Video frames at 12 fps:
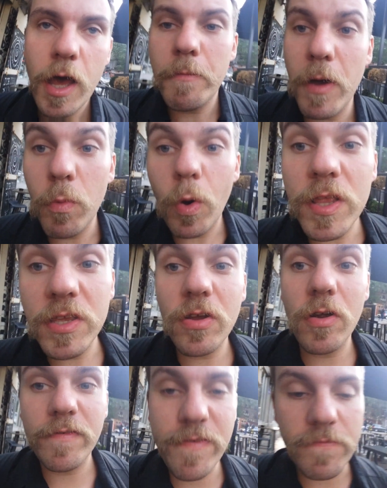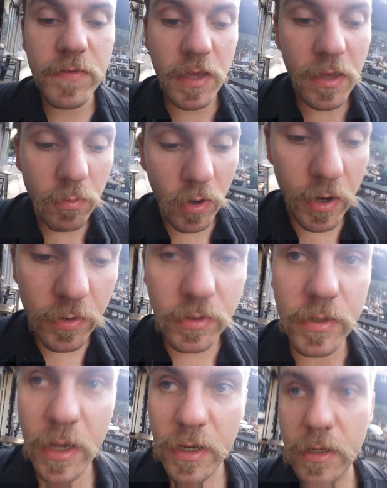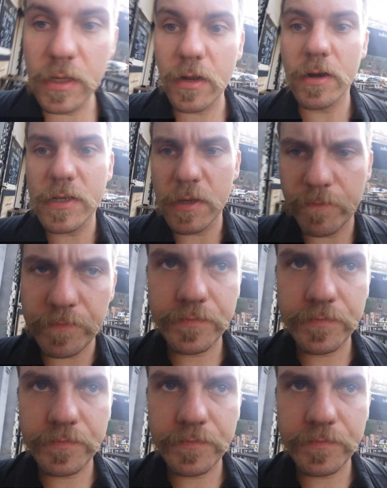about €1.50, 180 dinars.